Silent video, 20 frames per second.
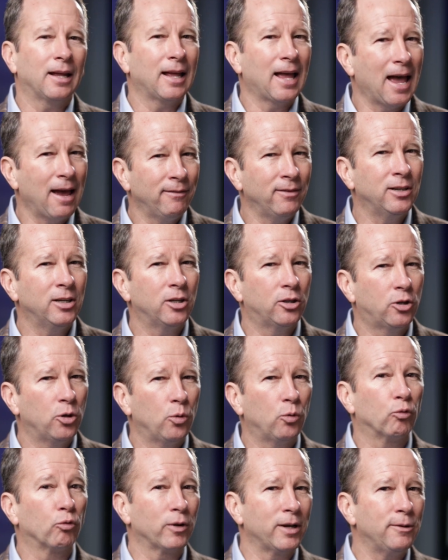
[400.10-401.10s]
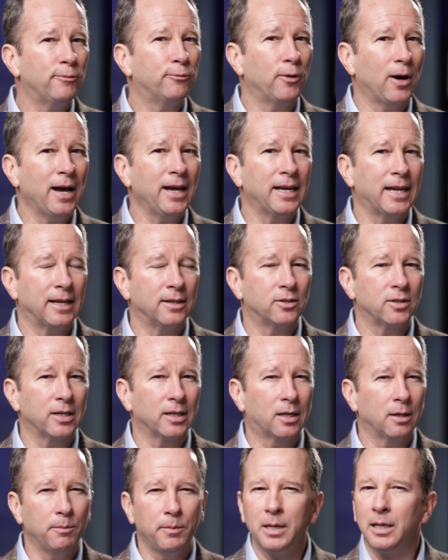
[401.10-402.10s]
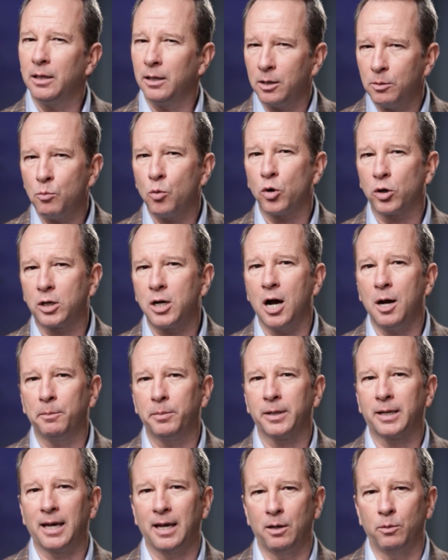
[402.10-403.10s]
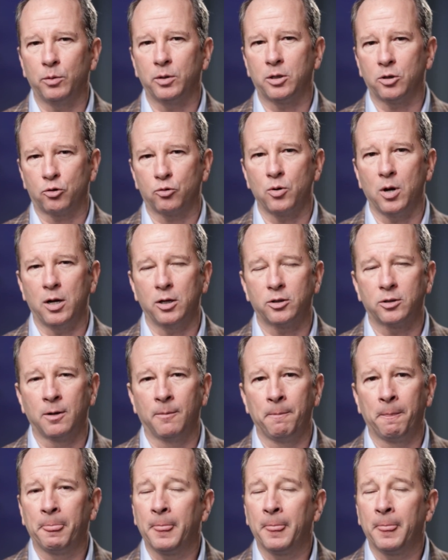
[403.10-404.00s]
Having to do refinancing can be a little more complicated with the trust.